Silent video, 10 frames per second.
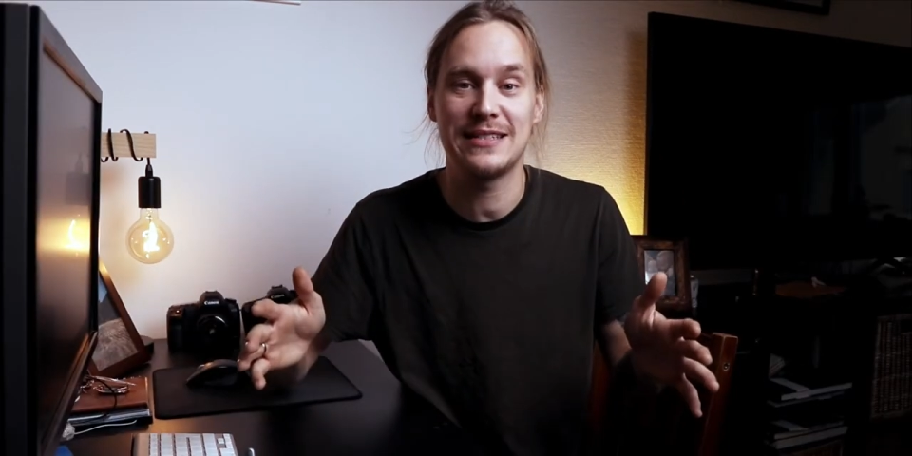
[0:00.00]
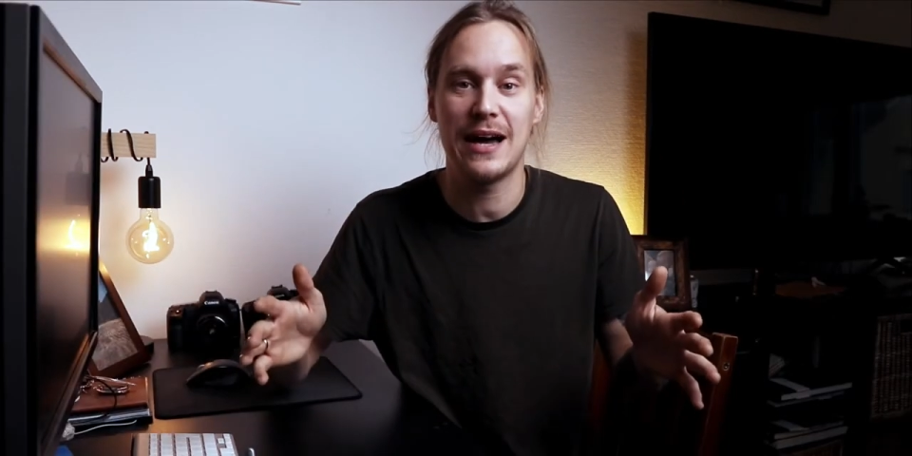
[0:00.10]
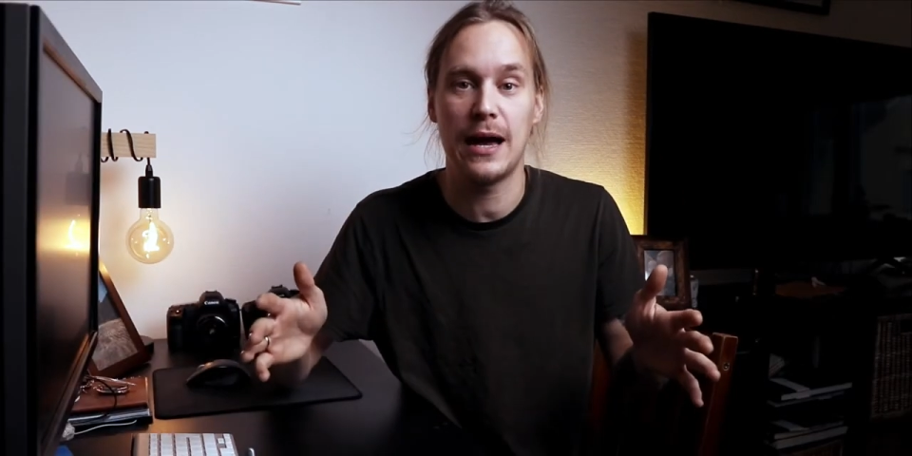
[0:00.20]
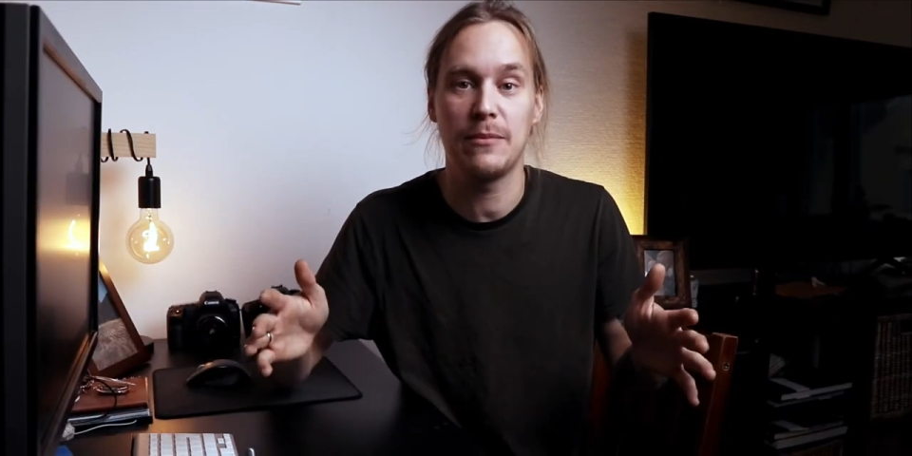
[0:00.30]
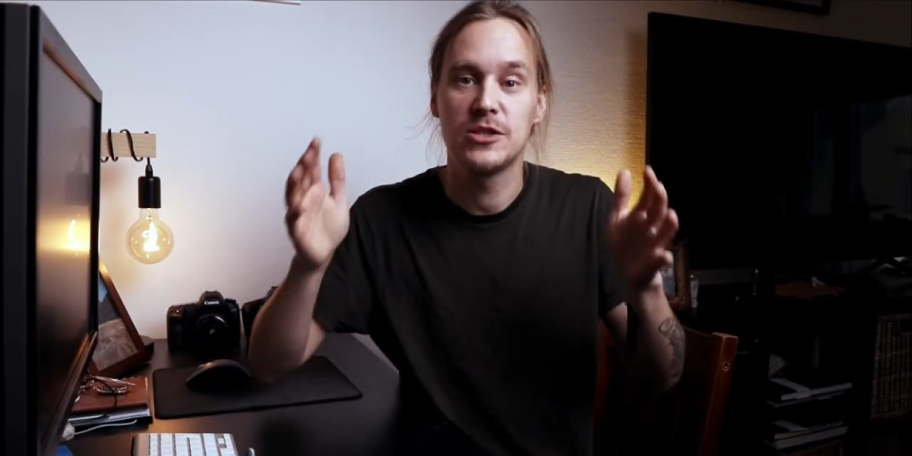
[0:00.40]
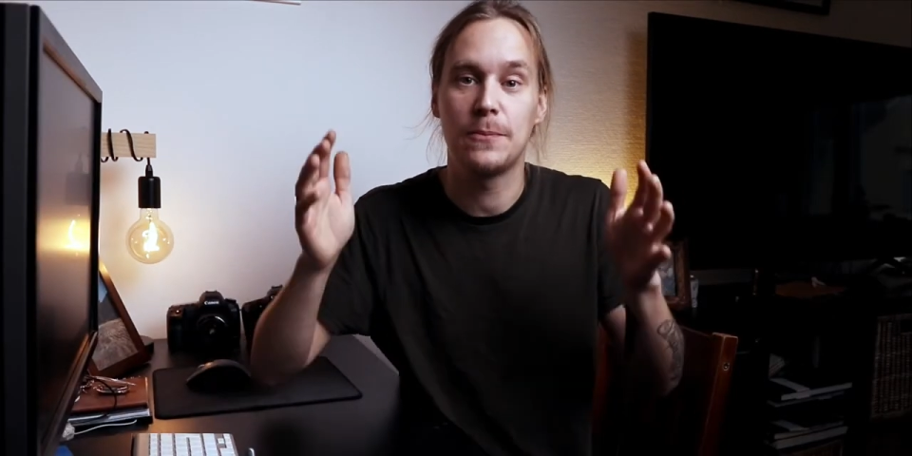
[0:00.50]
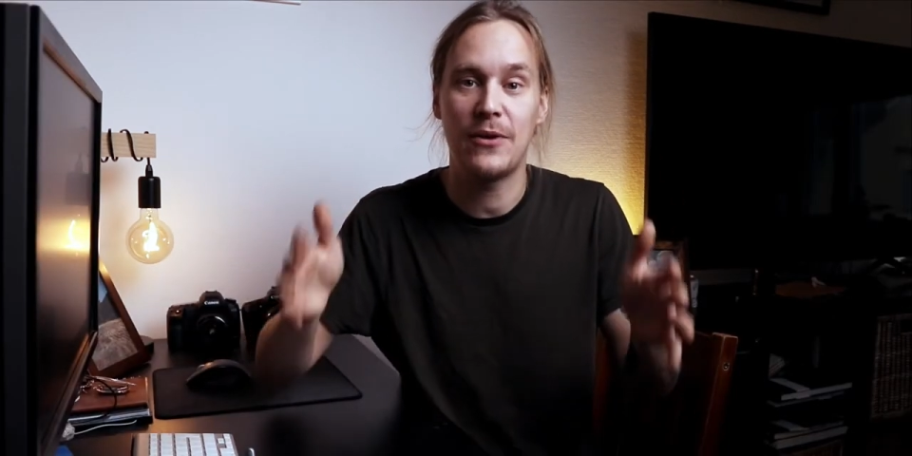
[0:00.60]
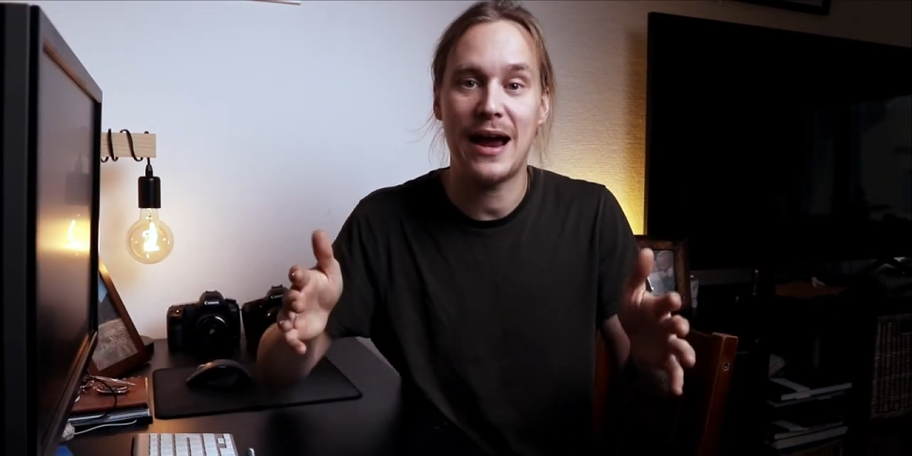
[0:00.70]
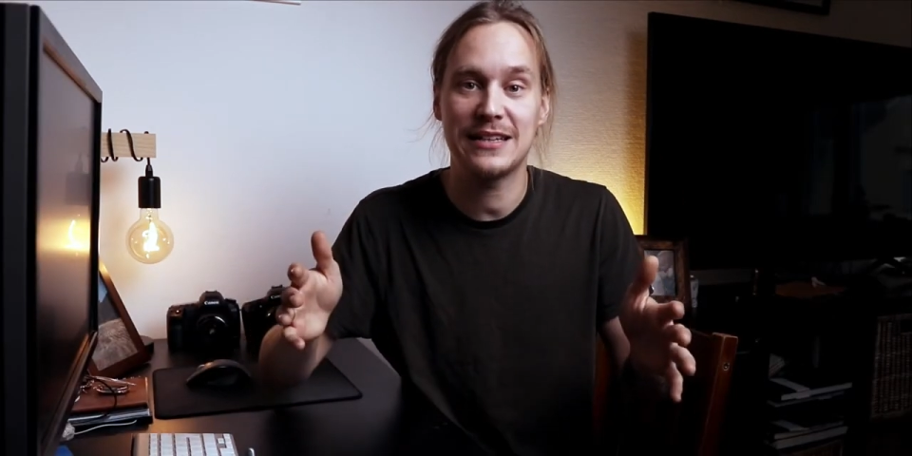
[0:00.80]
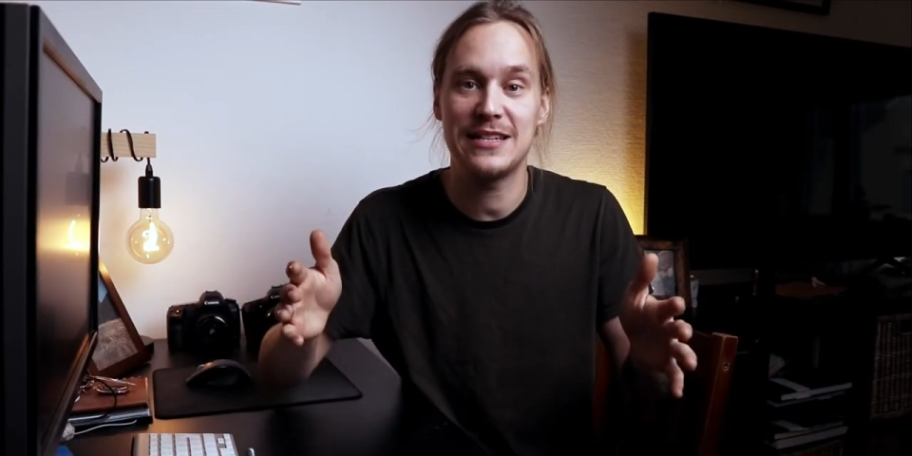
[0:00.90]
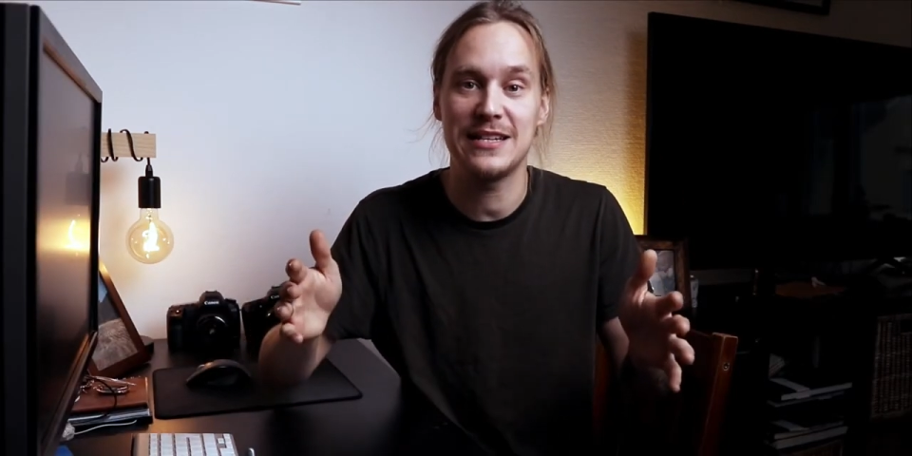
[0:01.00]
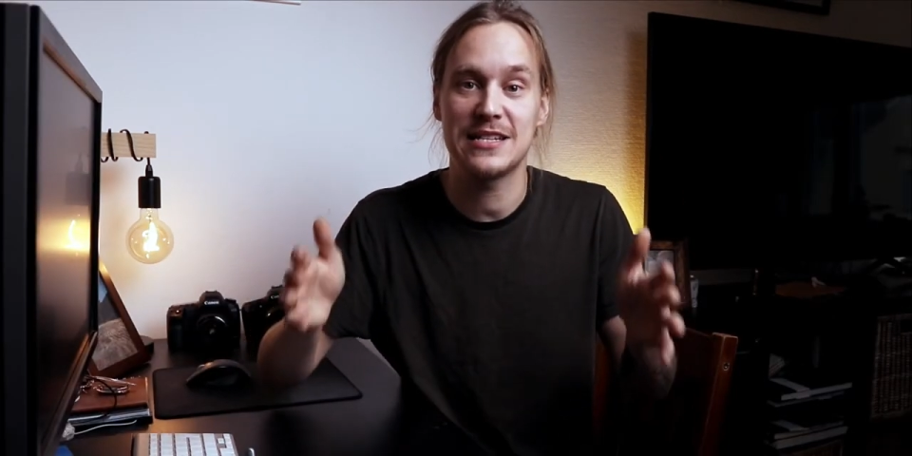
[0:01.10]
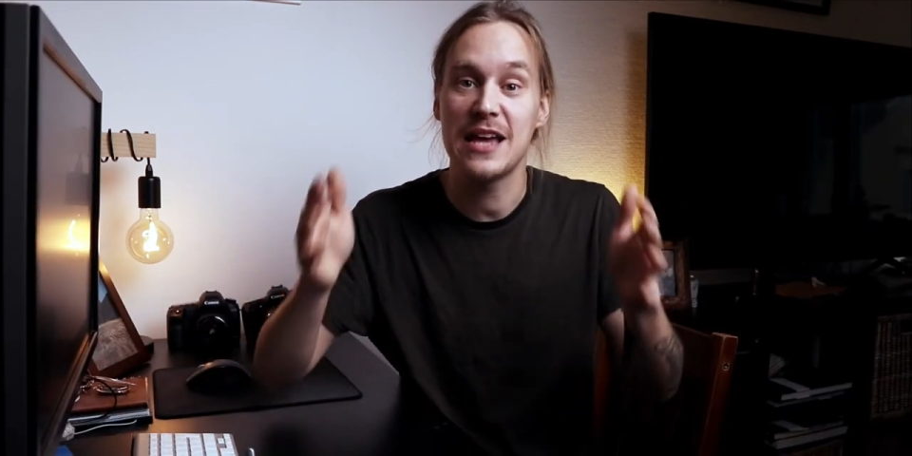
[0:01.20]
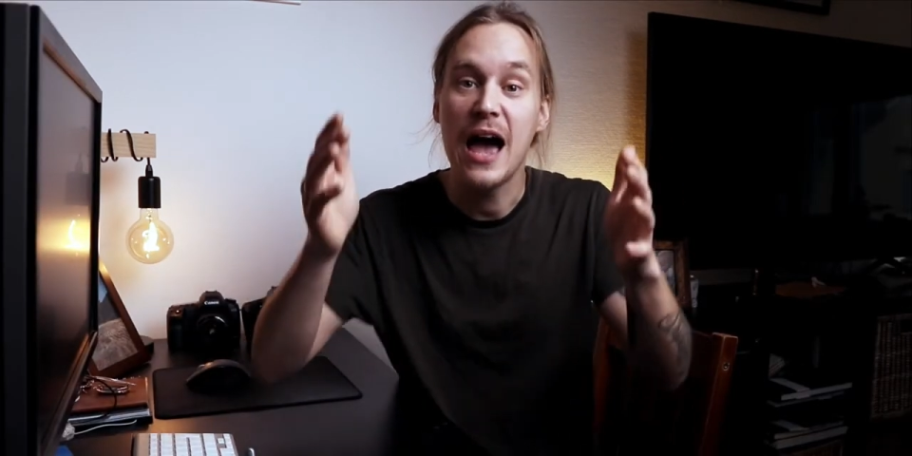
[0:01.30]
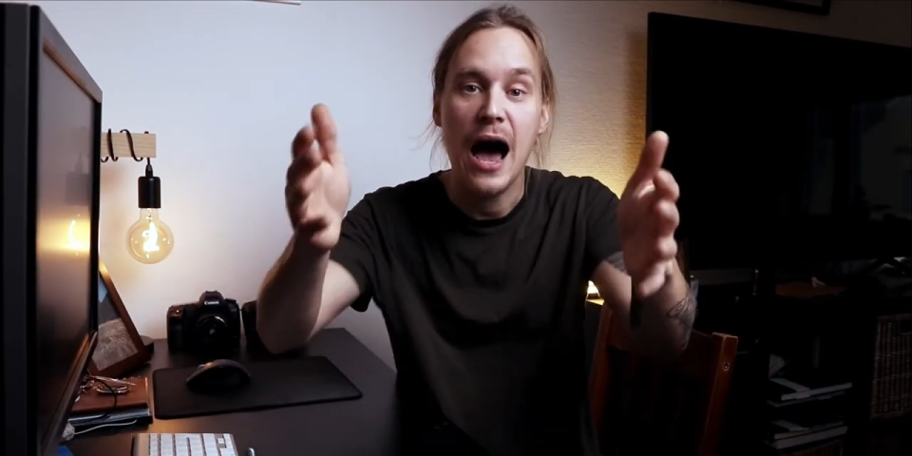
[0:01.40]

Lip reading: time to practice